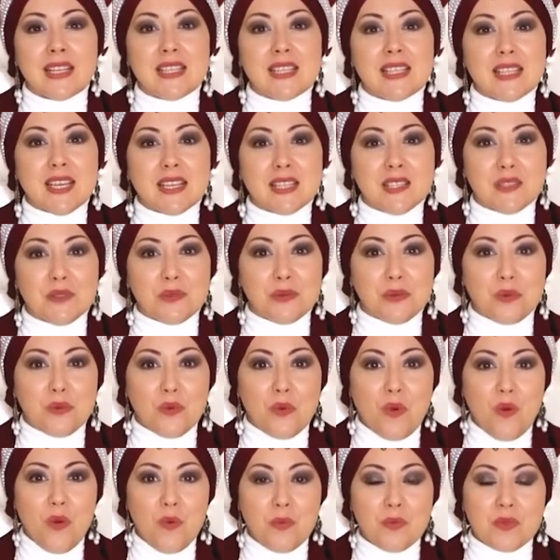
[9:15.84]
So,
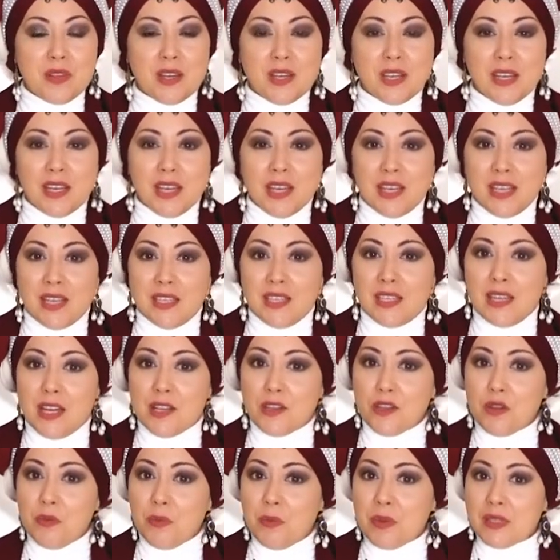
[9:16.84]
my darlings,
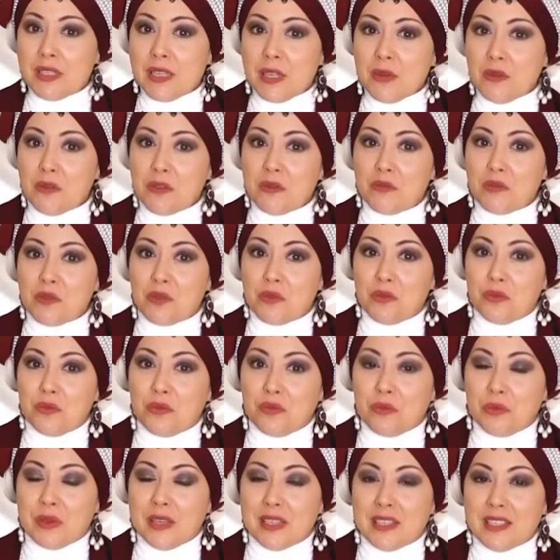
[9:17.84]
let's get
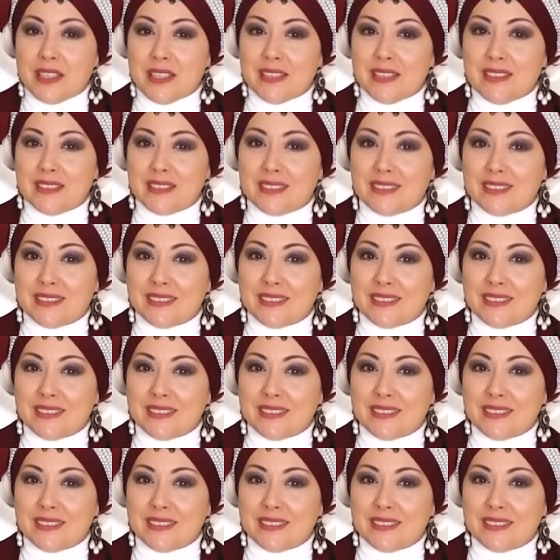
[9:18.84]
started.